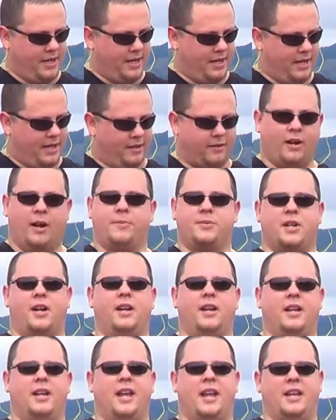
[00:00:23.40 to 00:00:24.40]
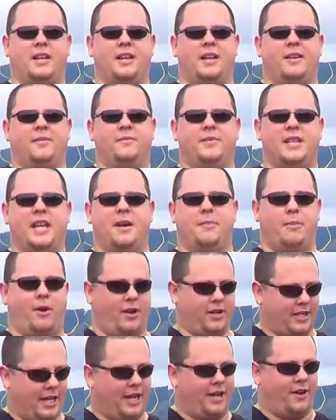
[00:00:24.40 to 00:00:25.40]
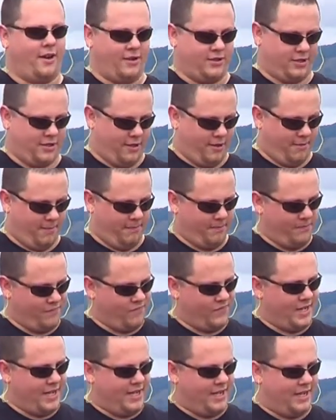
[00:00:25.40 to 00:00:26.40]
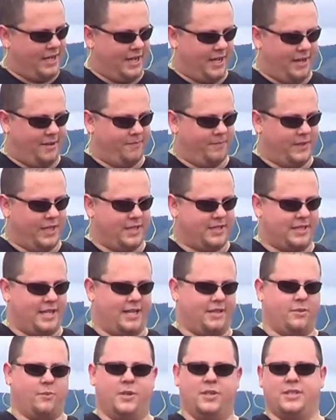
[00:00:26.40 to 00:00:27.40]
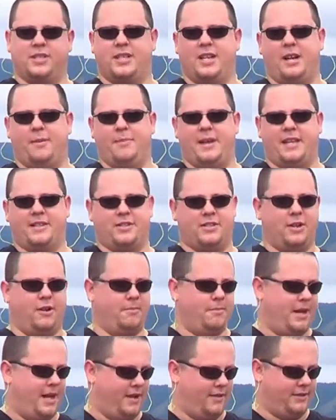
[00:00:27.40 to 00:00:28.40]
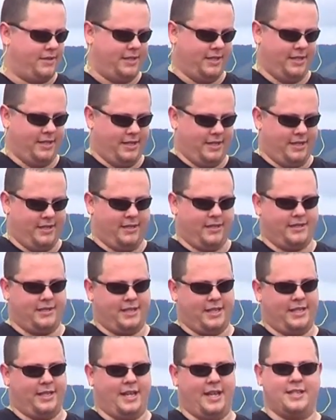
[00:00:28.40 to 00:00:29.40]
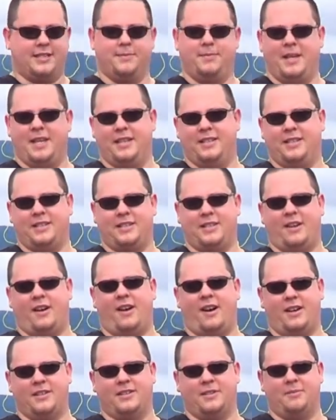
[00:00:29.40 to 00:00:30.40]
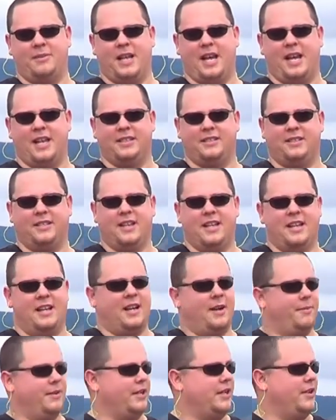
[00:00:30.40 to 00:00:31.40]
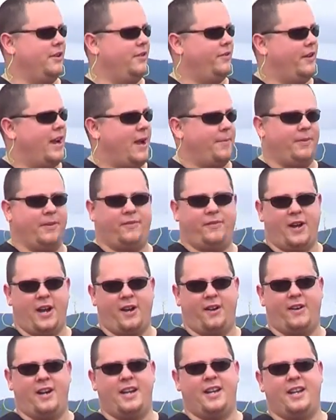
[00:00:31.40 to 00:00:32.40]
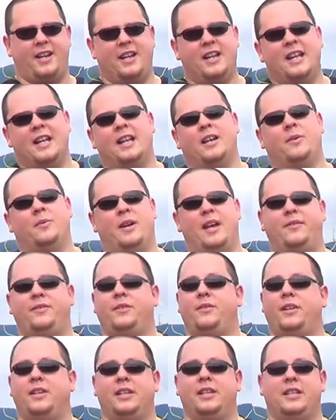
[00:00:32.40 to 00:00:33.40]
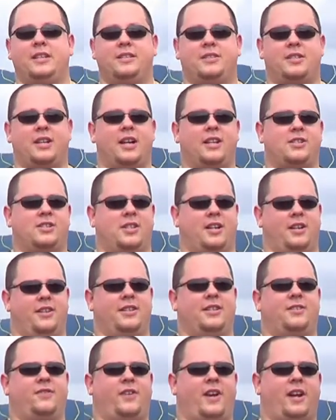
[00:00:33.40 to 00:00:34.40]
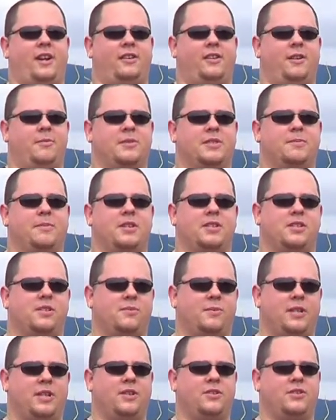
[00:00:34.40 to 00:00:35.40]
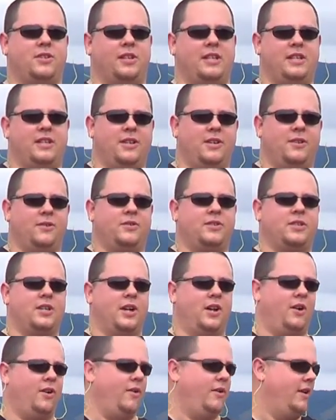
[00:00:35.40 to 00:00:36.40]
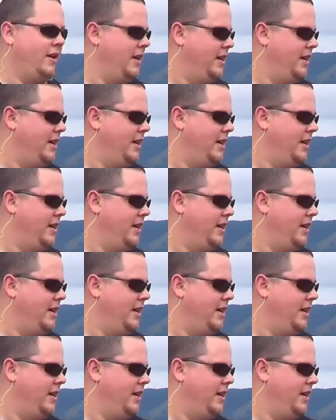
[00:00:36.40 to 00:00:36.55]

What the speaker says: or I'm sorry, a Mark AR scope. It's got the Wilson Combat scope mount. This thing has been just awesome, guys. I'm going to go ahead and rapid fire it. We haven't really touched on this firearm as much as we usually do, so